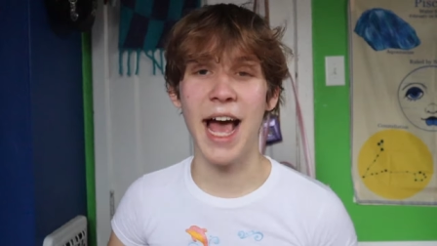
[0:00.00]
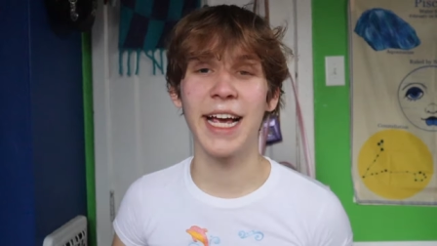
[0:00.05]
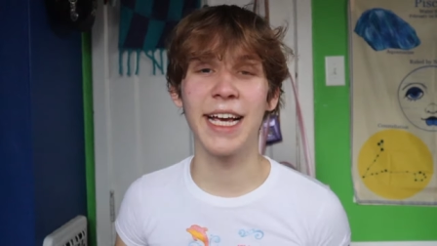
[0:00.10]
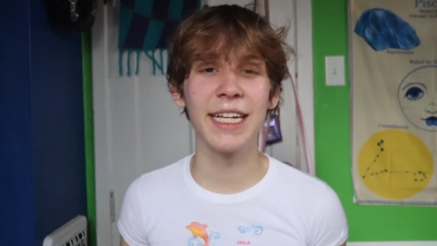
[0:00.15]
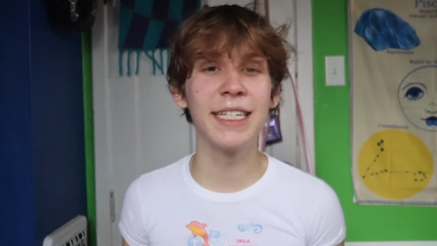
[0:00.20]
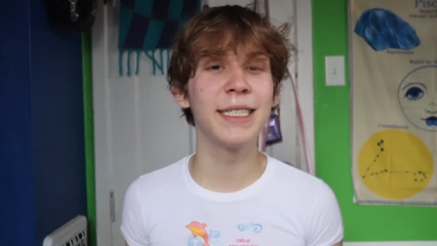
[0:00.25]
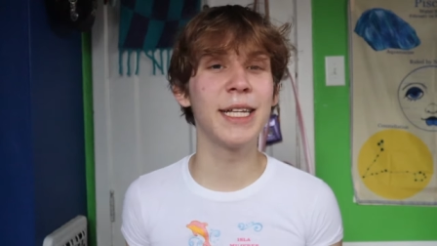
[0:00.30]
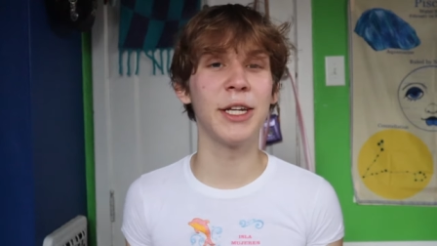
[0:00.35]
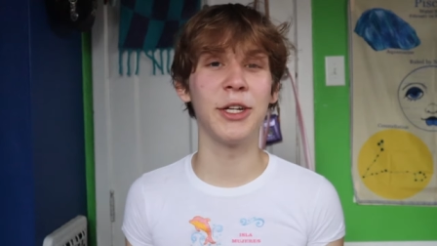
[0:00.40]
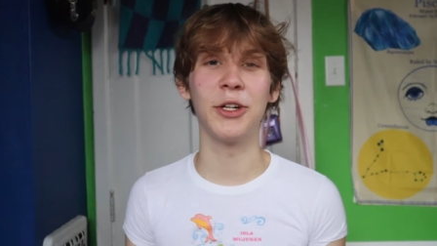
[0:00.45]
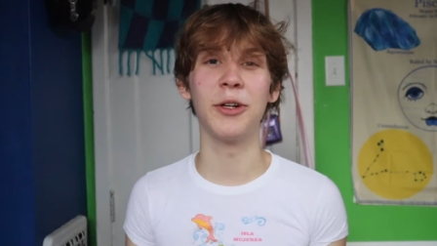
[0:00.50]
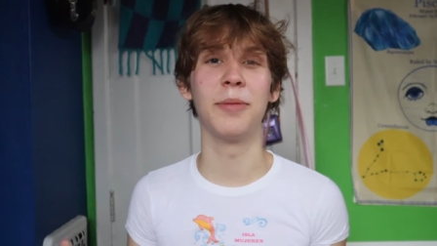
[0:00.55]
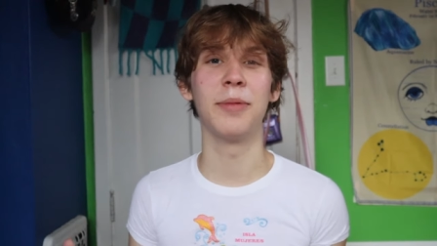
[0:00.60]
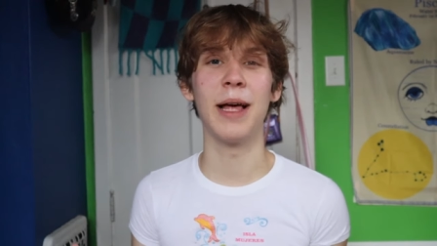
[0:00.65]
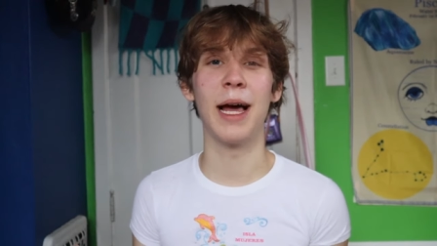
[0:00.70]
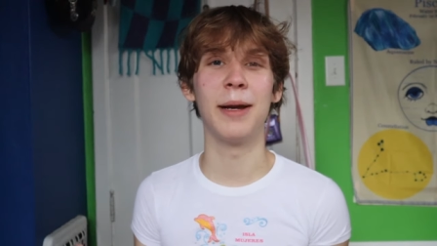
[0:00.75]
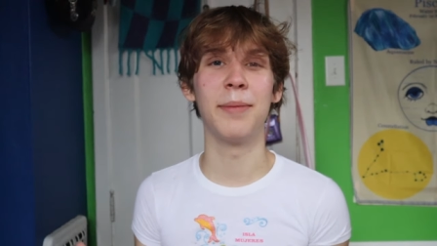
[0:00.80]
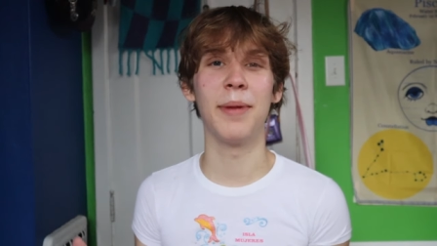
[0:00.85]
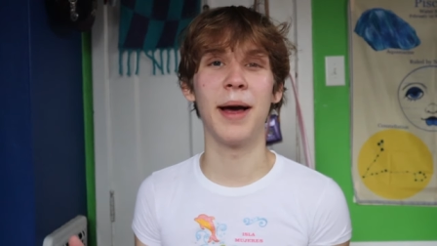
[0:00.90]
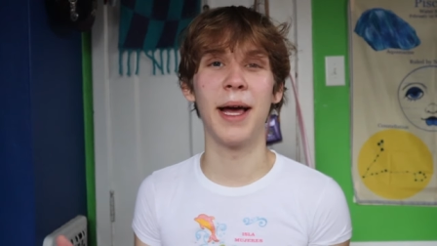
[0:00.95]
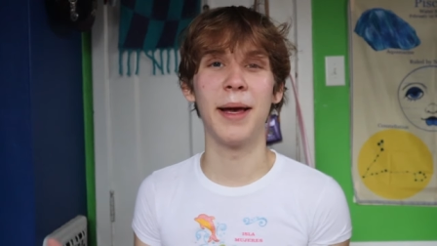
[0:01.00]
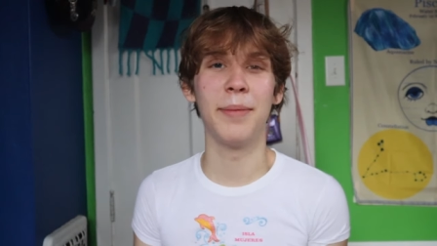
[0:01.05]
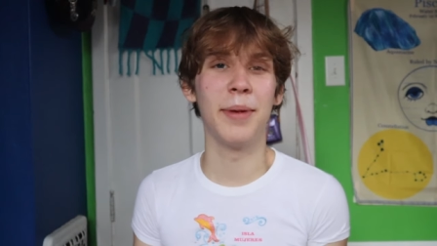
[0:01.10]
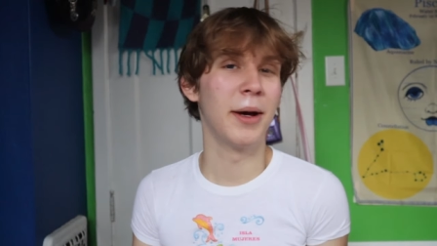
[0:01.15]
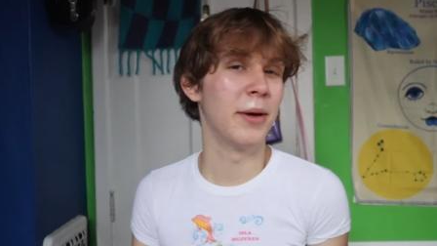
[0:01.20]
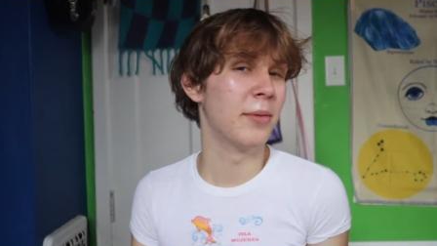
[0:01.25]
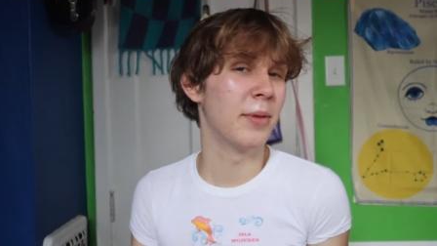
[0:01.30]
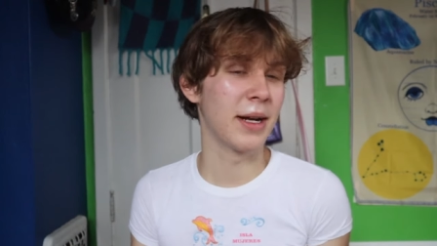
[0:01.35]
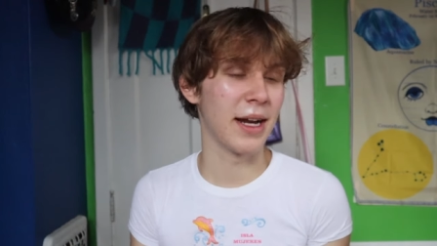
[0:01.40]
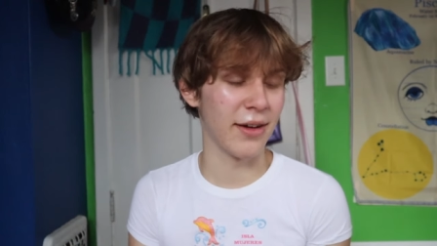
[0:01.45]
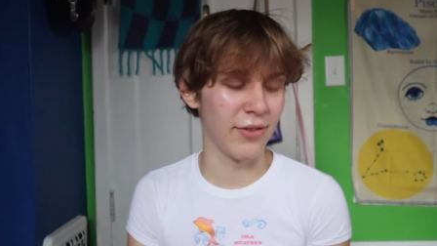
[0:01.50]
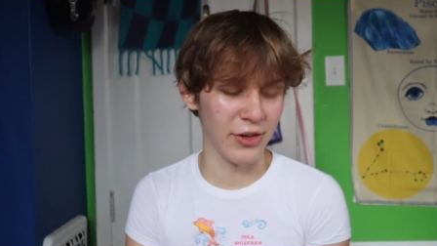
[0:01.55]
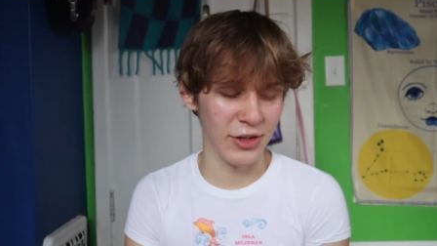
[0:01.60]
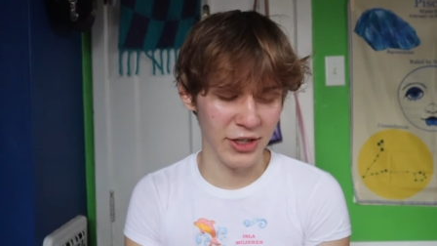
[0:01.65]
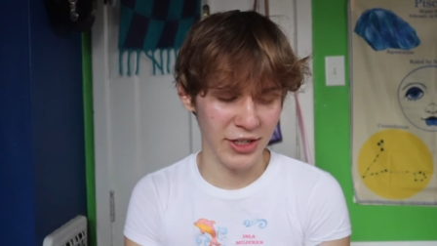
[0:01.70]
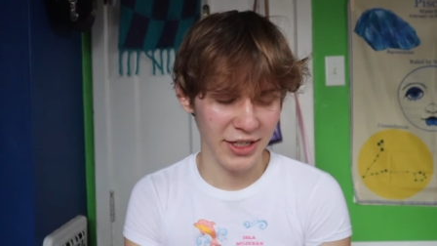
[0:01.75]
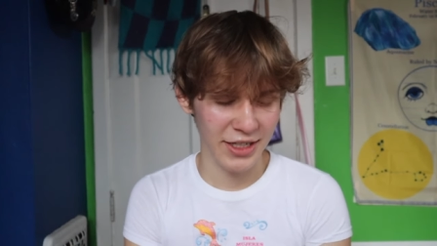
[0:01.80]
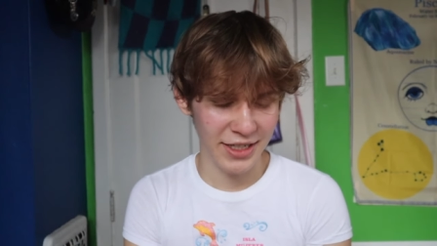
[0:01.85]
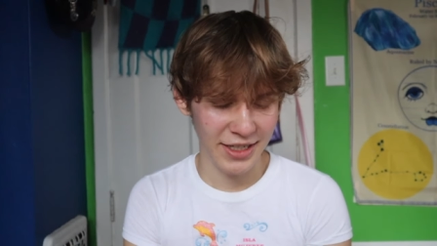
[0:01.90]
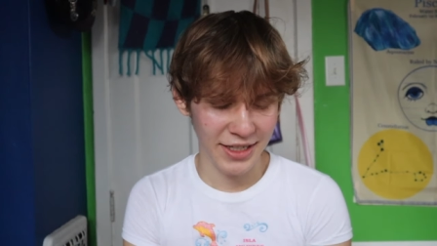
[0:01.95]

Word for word: I continue to blind buy, but whatever.